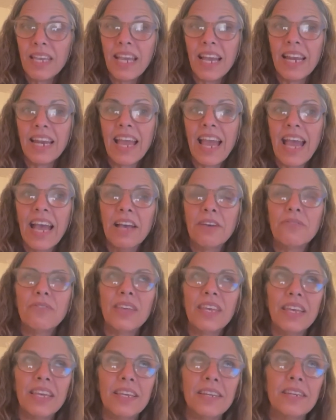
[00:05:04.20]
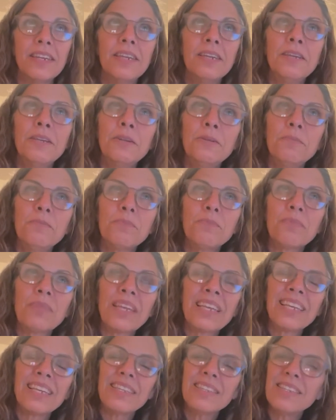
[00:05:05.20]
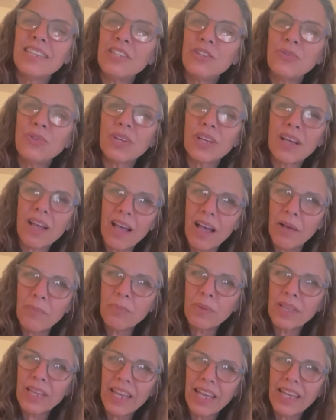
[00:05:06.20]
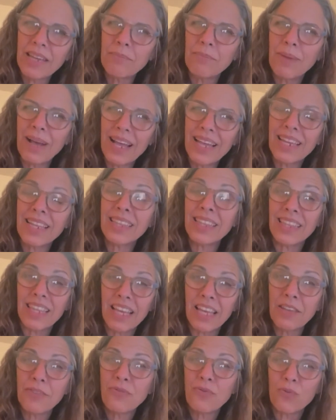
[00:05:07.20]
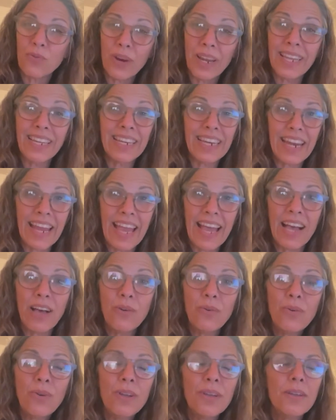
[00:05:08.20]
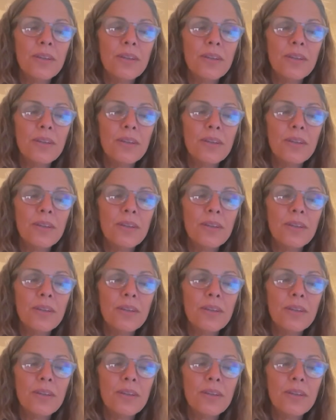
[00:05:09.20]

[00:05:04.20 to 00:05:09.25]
and have it continue to complicate my life right now.